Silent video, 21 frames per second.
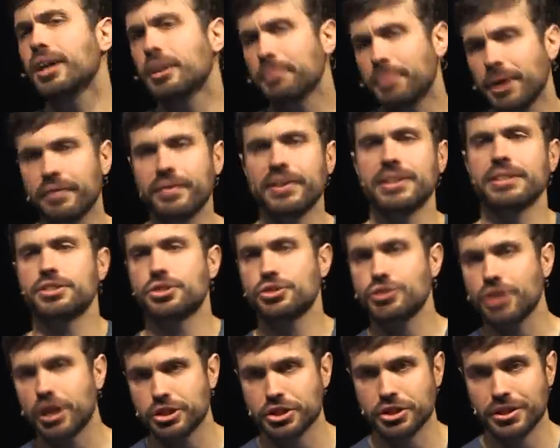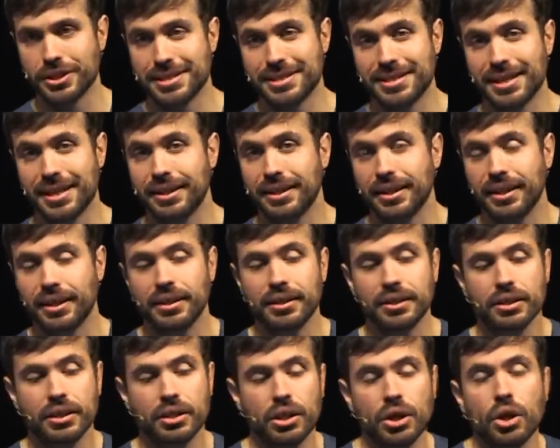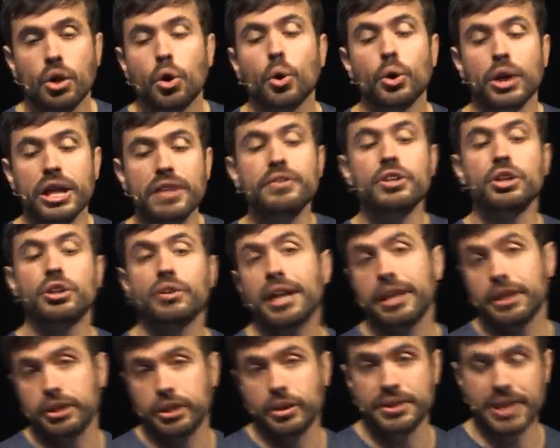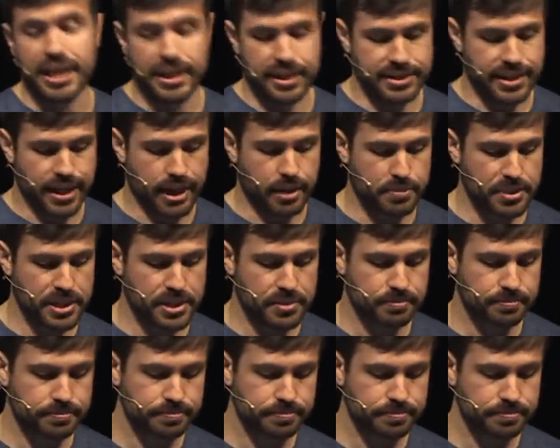pivot, structure this data, or even create new data types.